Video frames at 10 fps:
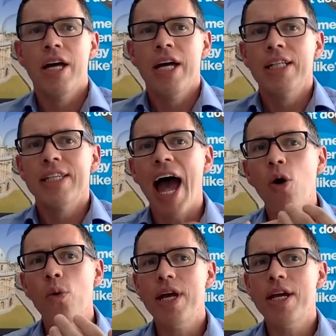So how
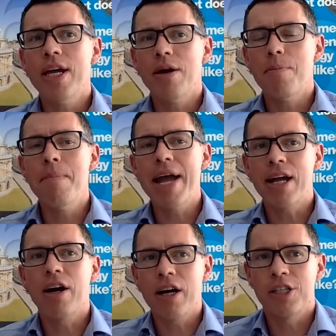we make
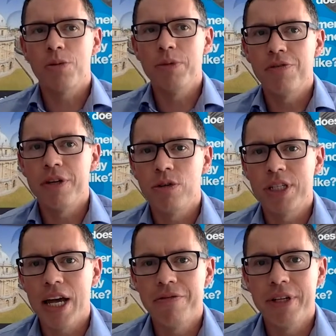our customers feel
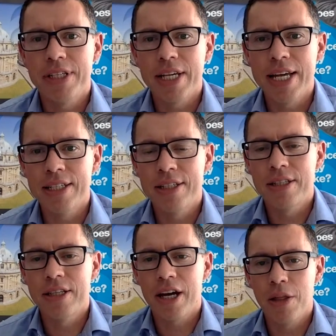safe is
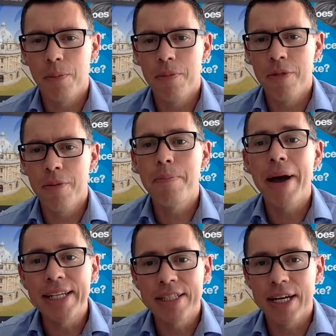kind of the
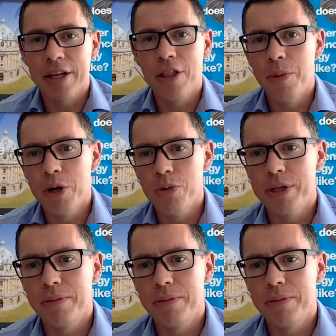basic at the moment.